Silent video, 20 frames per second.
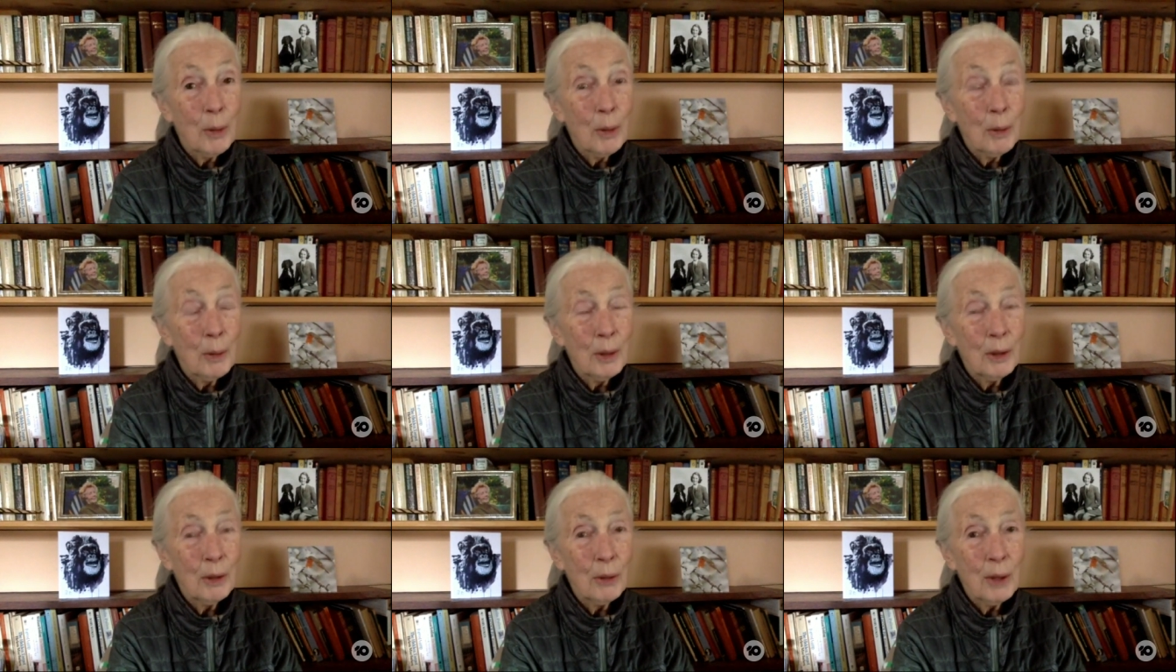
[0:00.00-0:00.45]
But
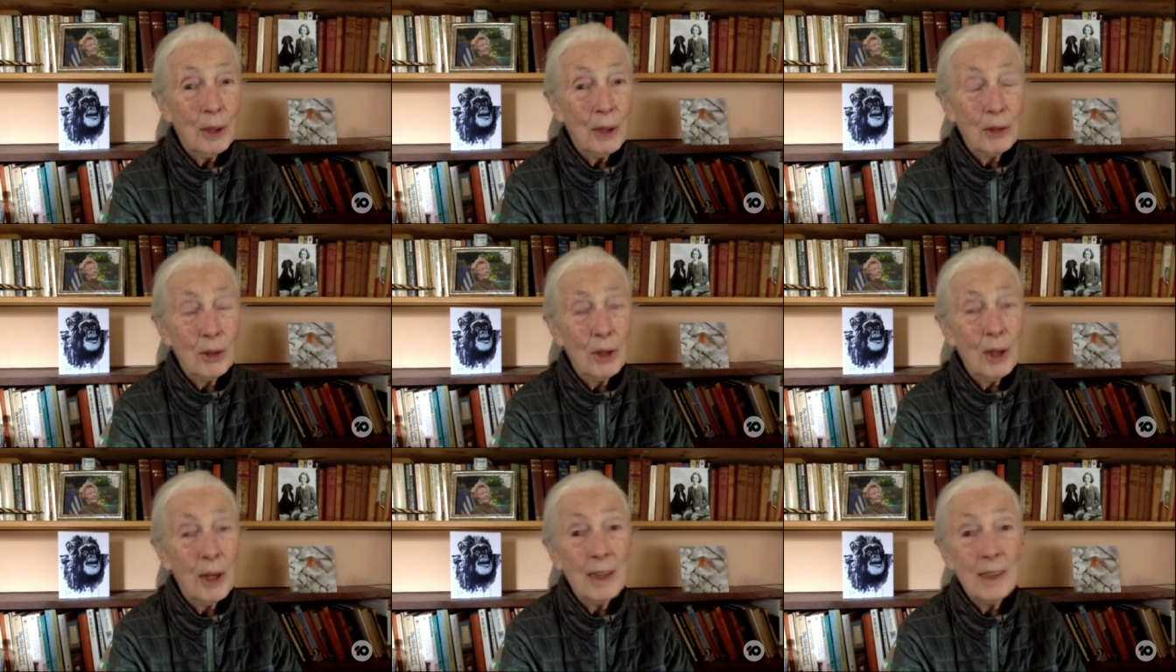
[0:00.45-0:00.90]
when you
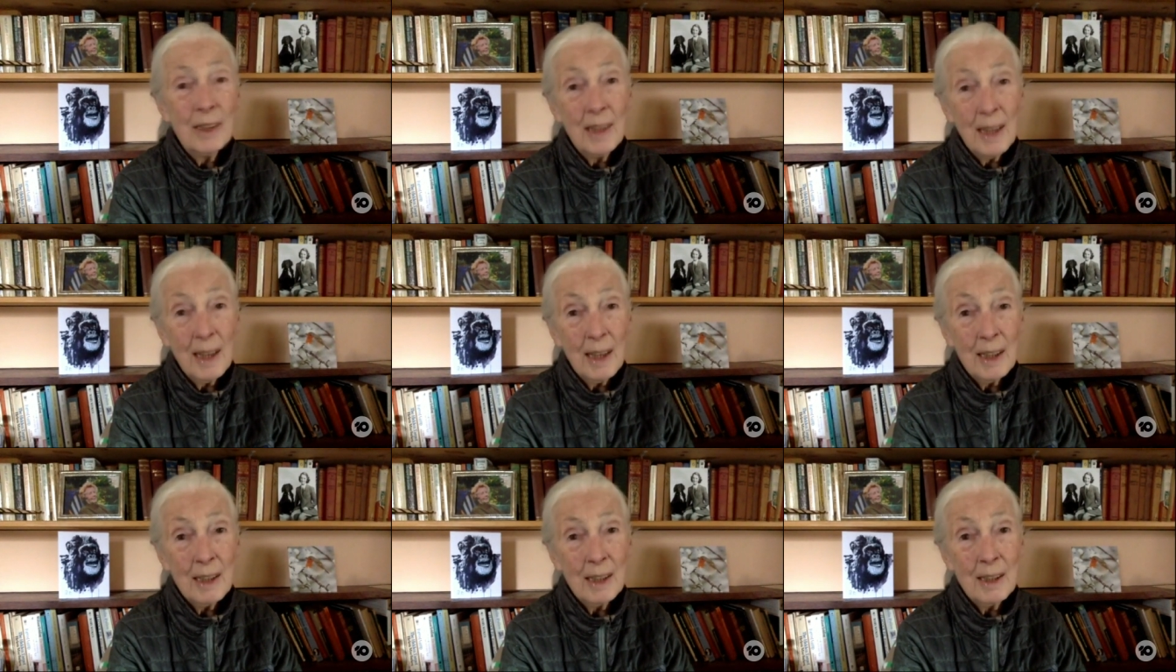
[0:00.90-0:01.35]
get to
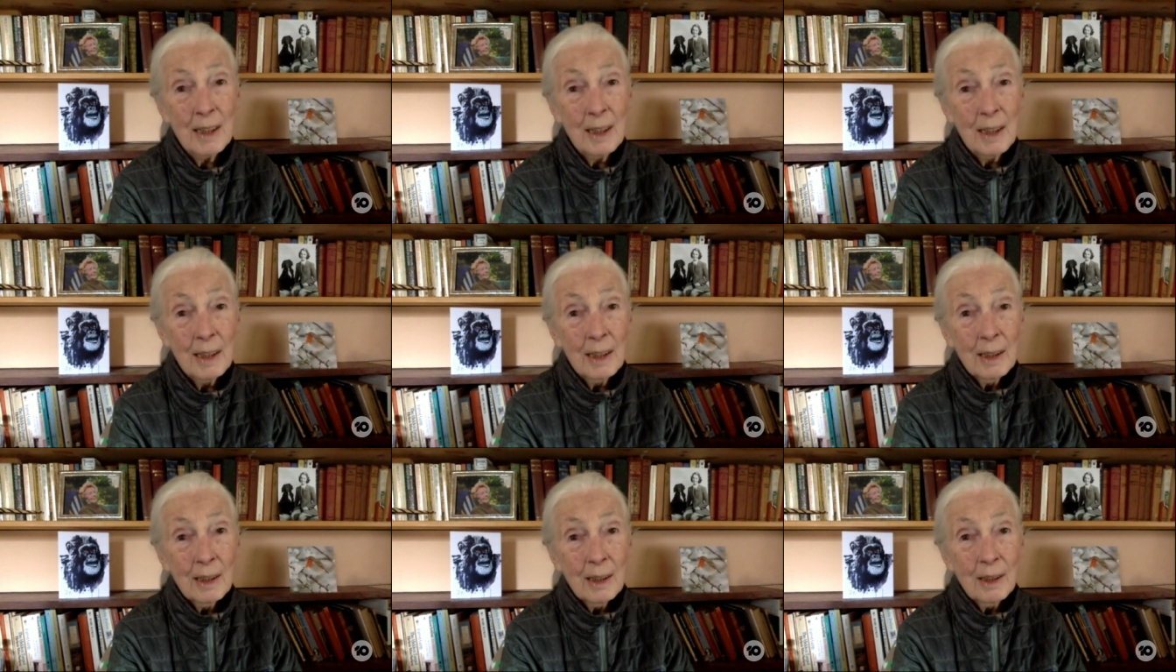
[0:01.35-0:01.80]
88,
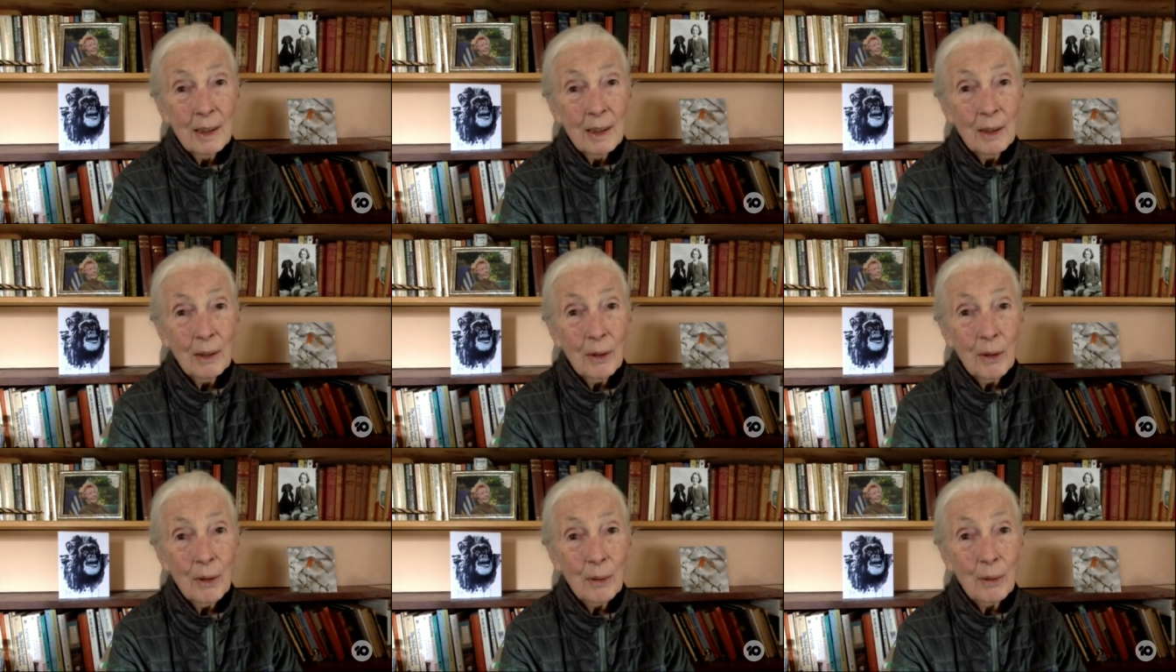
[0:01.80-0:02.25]

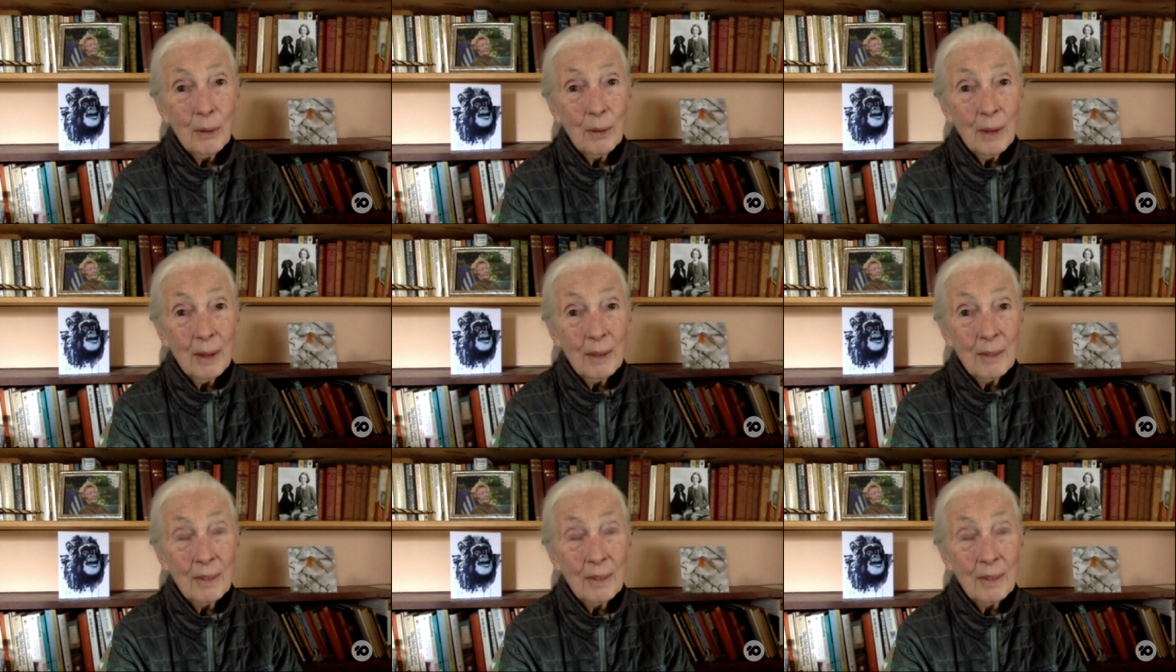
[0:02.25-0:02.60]
you know,